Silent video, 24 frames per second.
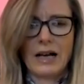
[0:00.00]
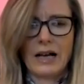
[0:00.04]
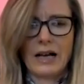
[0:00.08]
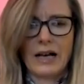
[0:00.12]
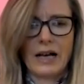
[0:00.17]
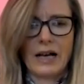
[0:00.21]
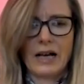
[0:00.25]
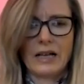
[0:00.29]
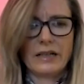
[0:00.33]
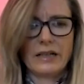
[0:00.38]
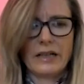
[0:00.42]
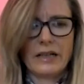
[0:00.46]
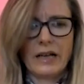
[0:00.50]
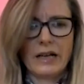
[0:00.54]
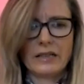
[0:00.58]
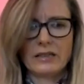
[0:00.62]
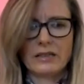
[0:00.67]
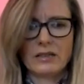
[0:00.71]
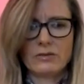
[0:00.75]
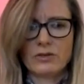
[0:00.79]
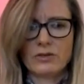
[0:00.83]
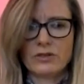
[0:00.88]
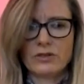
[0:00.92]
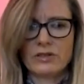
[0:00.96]
I
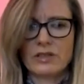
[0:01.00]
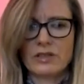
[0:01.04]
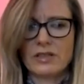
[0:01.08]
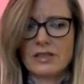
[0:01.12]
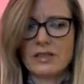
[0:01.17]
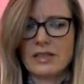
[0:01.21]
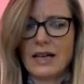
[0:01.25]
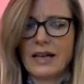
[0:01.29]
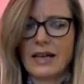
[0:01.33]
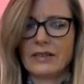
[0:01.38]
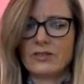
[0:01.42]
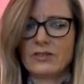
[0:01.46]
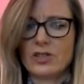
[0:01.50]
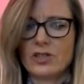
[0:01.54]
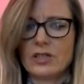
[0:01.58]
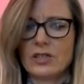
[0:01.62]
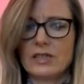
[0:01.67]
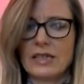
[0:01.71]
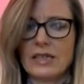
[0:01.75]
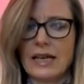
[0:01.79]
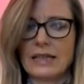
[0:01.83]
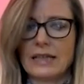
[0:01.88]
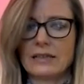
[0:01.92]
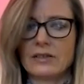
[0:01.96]
don't understand, she
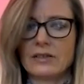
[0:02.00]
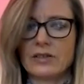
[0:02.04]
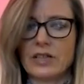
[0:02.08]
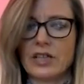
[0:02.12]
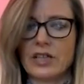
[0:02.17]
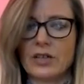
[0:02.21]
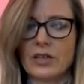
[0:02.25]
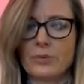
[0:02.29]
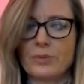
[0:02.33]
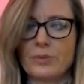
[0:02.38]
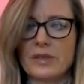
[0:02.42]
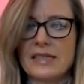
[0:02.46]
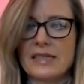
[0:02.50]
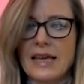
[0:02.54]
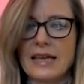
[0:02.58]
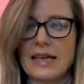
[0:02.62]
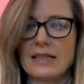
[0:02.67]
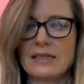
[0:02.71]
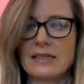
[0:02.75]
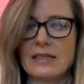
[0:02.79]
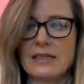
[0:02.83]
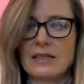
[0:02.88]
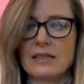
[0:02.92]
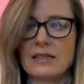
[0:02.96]
said, looking up at
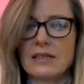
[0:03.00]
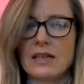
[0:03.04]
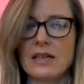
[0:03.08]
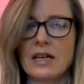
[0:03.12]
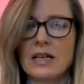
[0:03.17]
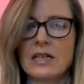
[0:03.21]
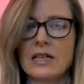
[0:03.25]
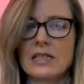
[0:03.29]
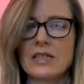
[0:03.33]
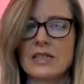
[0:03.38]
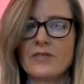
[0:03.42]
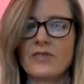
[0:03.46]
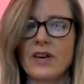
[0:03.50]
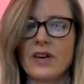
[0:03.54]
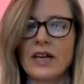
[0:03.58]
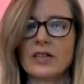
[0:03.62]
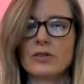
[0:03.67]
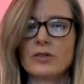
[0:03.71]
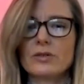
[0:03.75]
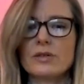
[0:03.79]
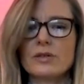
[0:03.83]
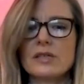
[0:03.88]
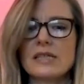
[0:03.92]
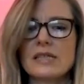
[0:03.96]
Satan, to find
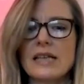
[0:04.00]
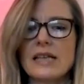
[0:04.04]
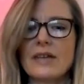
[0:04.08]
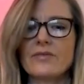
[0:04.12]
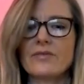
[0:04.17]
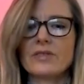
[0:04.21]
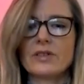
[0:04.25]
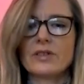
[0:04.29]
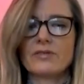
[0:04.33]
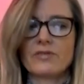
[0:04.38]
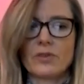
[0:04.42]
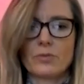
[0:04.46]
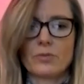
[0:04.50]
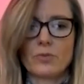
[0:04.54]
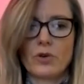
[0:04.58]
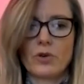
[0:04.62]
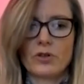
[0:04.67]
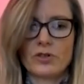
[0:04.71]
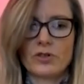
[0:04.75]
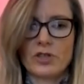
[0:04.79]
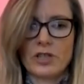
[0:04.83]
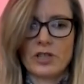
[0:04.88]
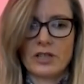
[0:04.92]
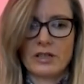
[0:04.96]
all 7 of them
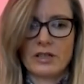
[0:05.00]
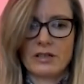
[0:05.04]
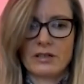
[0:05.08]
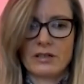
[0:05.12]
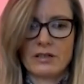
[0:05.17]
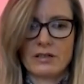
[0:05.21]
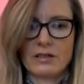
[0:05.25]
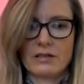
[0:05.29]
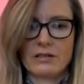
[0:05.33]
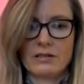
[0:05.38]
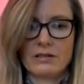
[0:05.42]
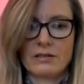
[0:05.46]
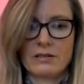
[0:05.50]
watching her.